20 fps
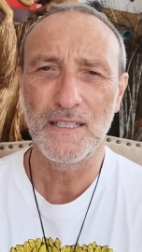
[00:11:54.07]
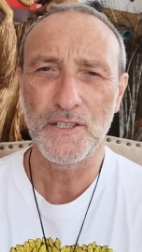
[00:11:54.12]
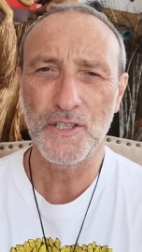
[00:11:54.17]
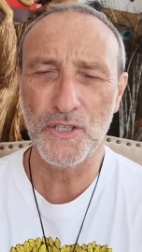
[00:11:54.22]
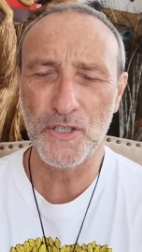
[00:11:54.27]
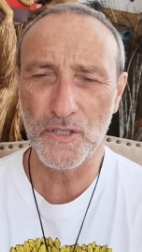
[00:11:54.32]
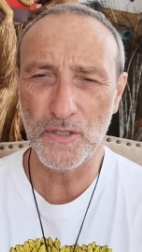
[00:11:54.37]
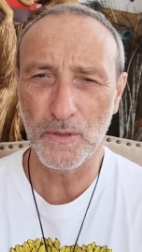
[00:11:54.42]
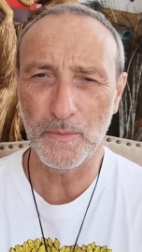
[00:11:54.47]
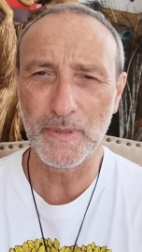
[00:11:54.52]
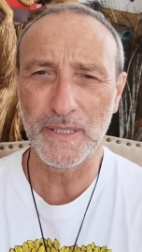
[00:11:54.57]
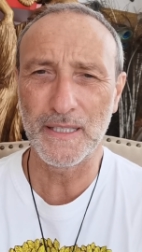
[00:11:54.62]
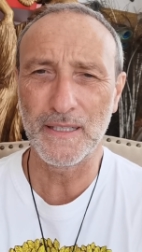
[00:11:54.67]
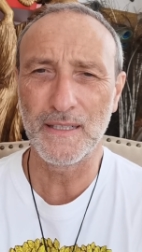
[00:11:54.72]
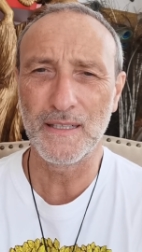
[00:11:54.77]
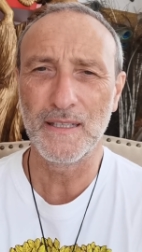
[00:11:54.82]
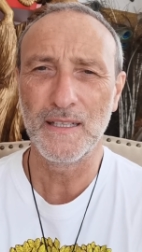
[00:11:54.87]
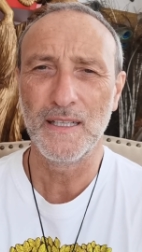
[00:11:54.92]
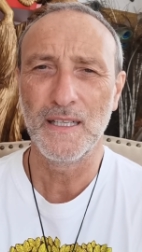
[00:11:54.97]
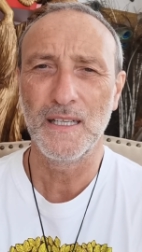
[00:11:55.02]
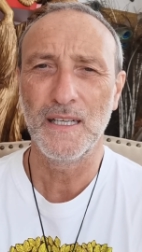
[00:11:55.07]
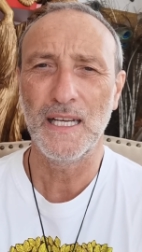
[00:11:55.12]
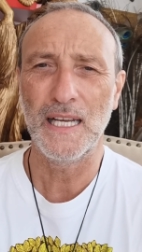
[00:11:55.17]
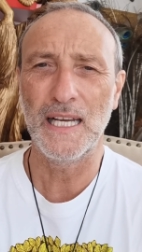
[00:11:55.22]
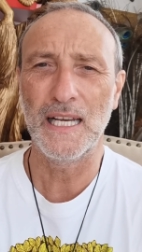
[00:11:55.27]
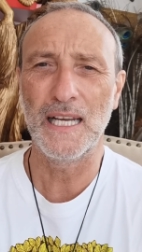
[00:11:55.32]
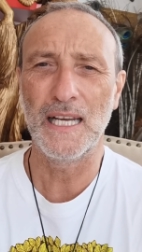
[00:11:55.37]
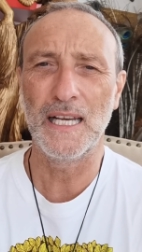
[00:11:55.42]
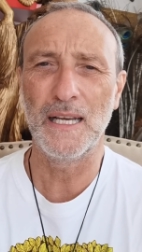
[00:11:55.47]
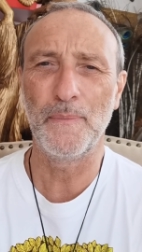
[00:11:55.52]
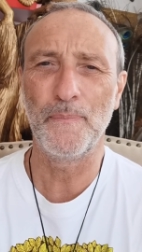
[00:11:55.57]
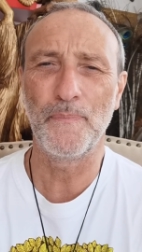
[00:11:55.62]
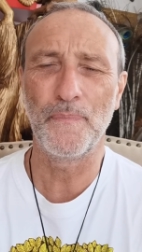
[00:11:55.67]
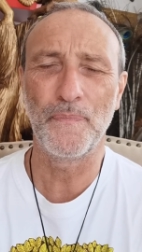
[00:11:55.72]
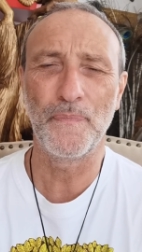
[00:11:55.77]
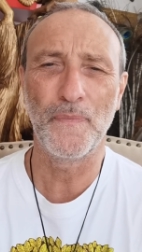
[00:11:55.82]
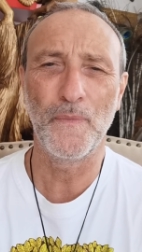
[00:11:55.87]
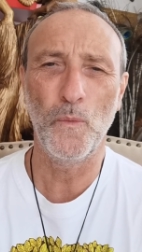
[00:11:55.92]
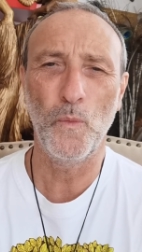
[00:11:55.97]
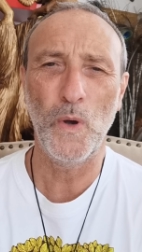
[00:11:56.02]
stubborn,
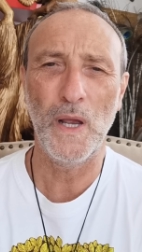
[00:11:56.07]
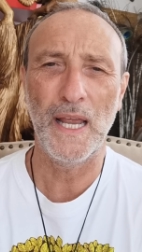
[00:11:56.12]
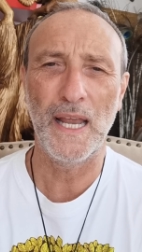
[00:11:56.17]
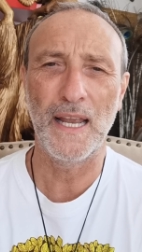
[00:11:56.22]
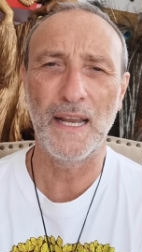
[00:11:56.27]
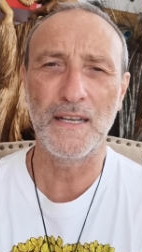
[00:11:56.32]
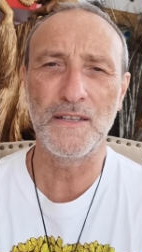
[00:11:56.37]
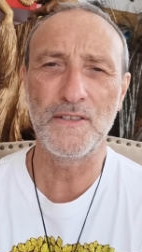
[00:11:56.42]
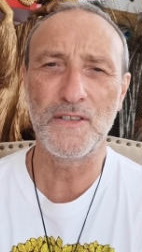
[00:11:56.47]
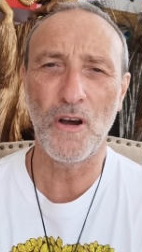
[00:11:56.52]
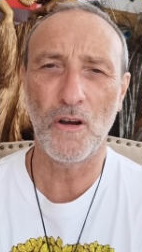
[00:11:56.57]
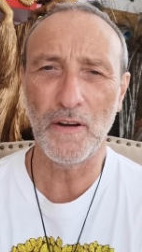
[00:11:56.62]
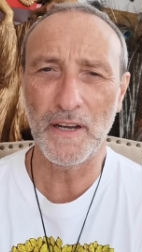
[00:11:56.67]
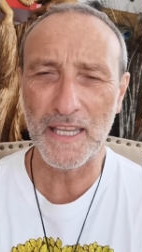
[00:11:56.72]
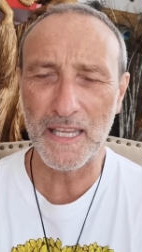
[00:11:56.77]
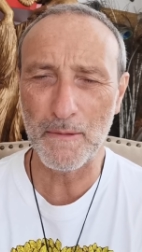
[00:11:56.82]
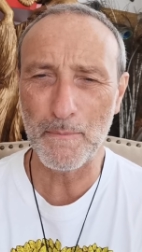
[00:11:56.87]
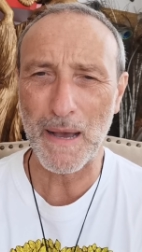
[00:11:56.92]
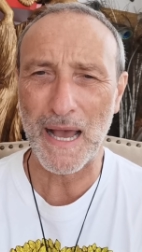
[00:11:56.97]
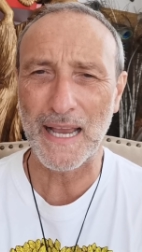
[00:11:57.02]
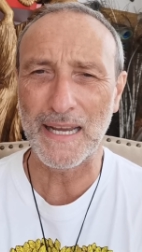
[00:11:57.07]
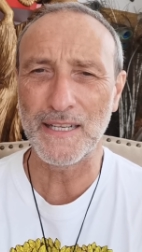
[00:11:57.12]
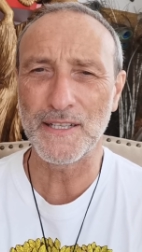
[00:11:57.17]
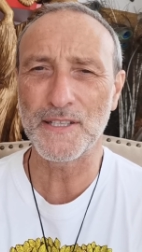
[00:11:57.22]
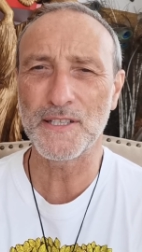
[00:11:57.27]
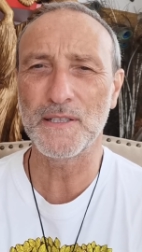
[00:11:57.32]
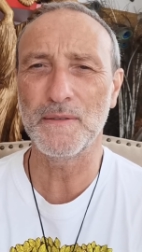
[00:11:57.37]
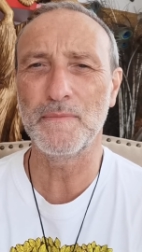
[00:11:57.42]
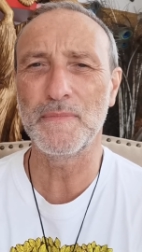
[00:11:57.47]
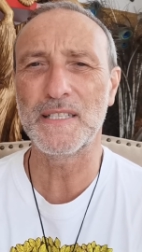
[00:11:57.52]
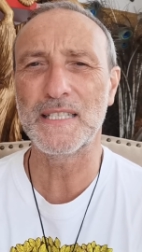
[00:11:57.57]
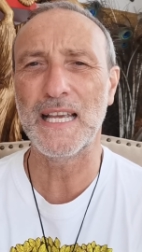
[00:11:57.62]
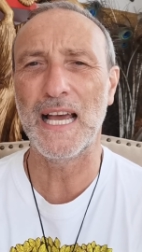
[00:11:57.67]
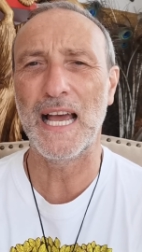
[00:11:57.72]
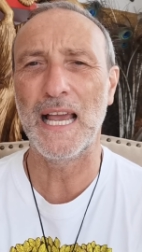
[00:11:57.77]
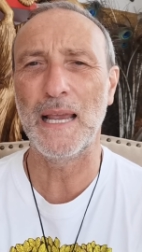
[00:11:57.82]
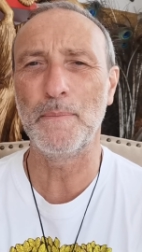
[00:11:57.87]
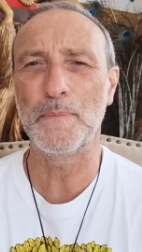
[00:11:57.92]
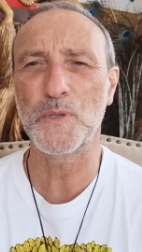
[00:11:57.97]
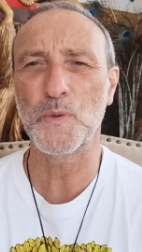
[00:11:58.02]
um, we're donkey minds
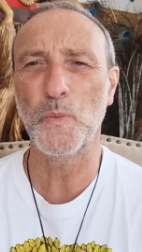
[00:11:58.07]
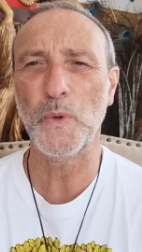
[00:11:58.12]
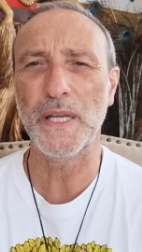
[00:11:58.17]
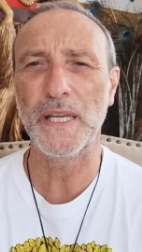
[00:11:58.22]
sometimes.